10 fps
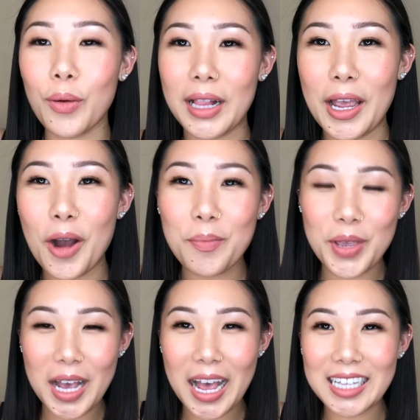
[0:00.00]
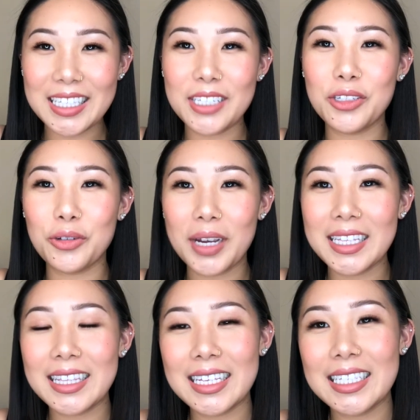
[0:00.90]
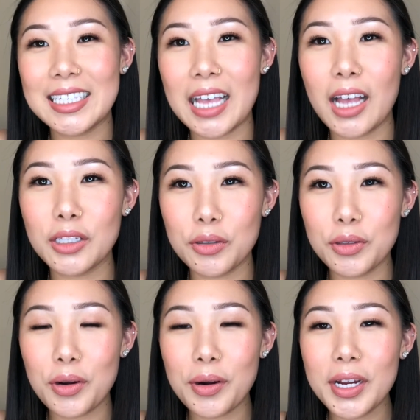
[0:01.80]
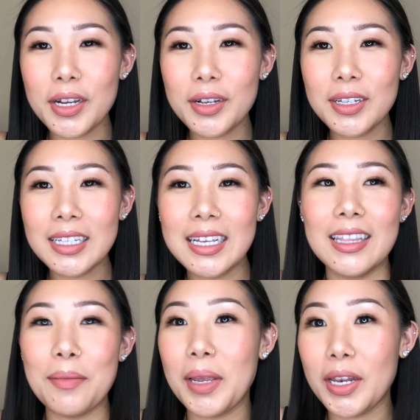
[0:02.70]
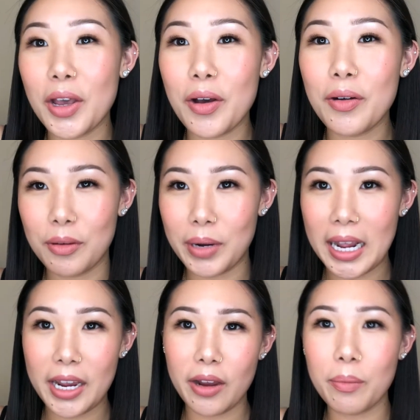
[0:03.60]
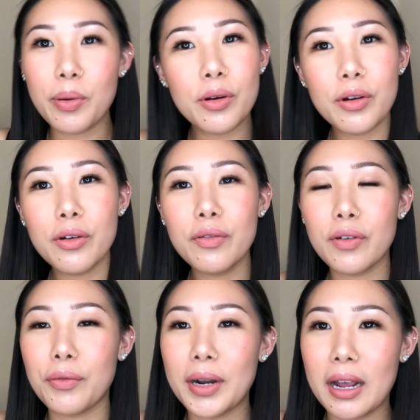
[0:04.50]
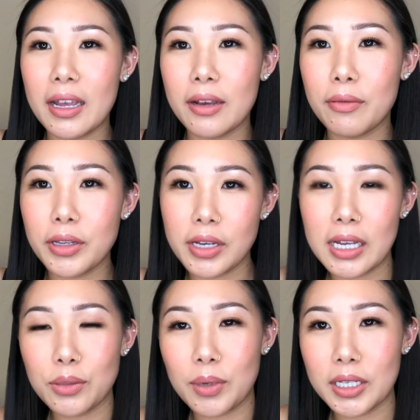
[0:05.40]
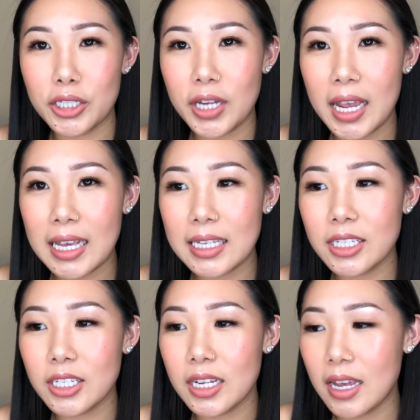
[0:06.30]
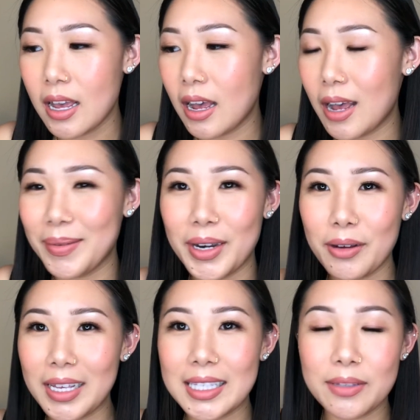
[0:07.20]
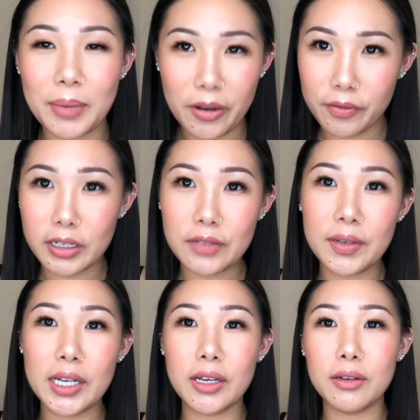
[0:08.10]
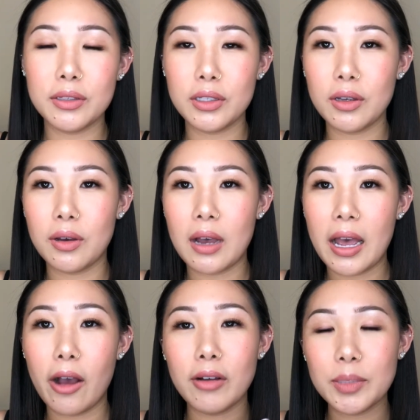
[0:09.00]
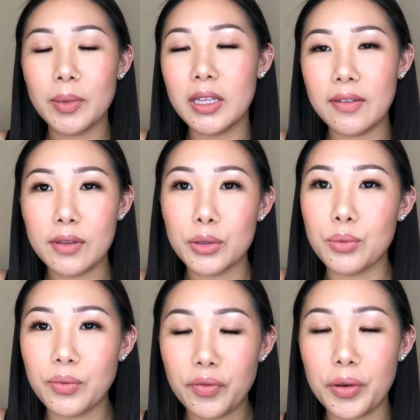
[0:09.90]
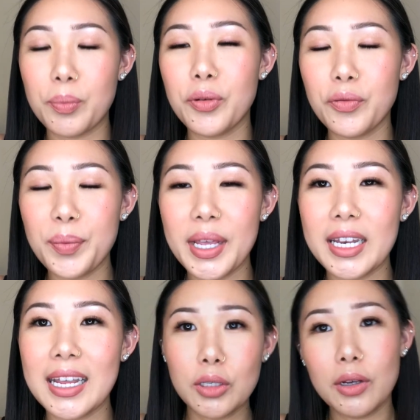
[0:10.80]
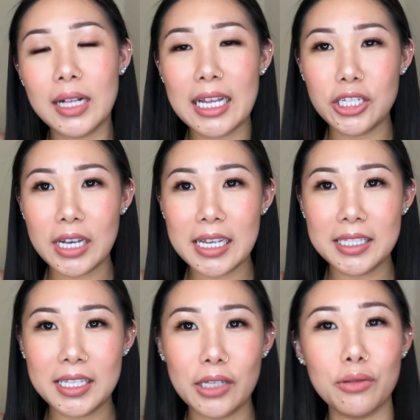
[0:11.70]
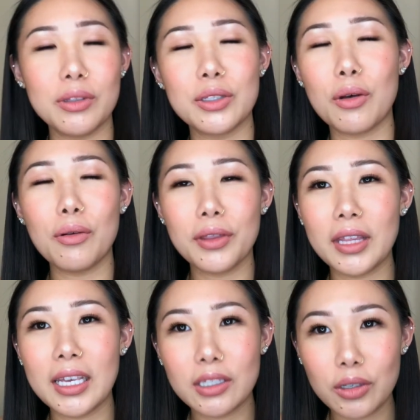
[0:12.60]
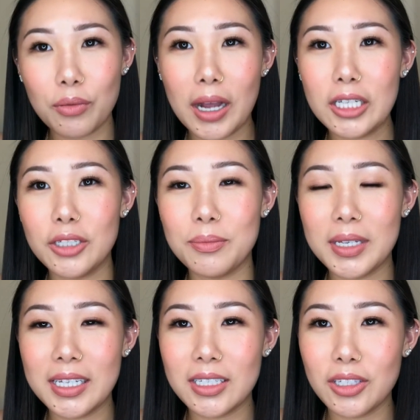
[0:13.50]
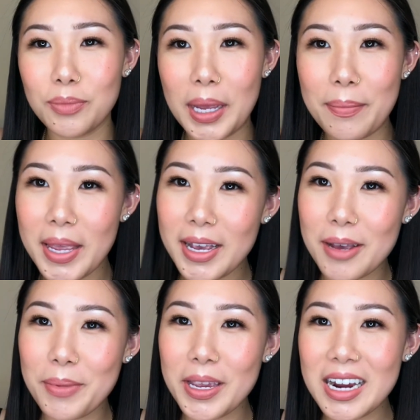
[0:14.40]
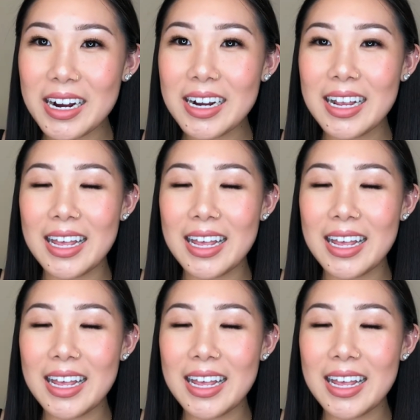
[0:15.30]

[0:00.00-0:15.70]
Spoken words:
Well, I hope you guys enjoyed this tutorial. Let me know what I can improve or what you guys want to change. You know, it's my first video, so I always believe there's room for improvement. So glad you guys stayed through this whole thing to watch me do my makeup here,